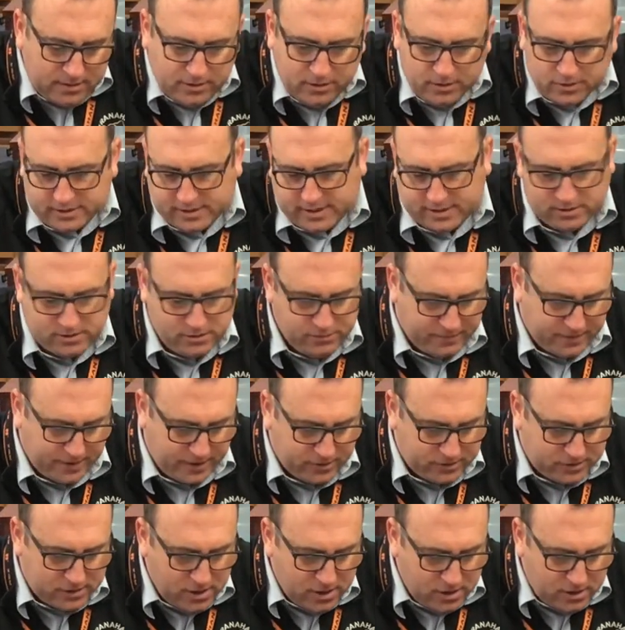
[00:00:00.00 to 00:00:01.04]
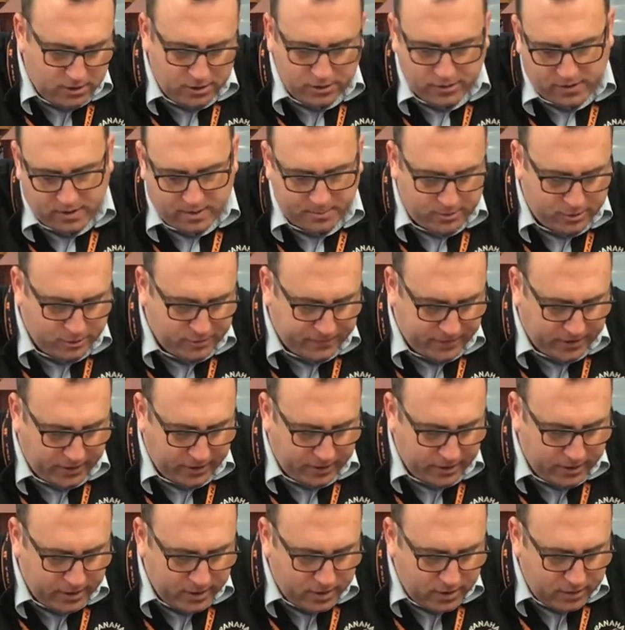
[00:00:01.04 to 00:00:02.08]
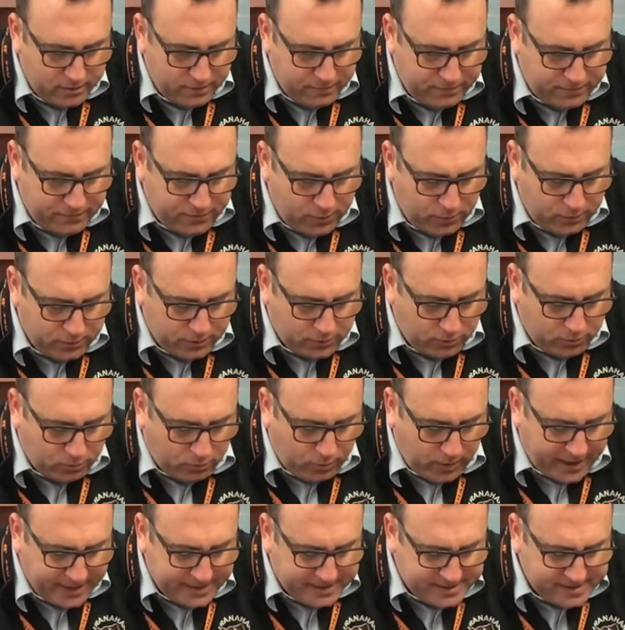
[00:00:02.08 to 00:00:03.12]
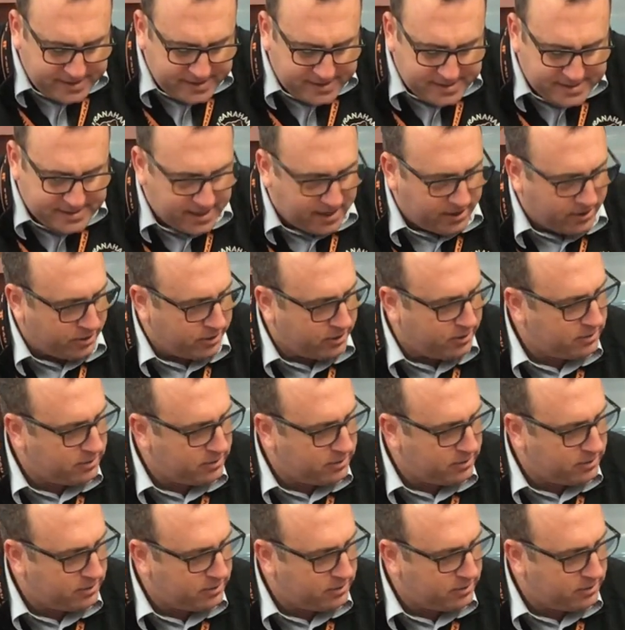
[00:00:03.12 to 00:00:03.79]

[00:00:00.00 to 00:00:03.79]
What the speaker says: You'll take two fingers, your thumb and your finger. Fold it right to the center.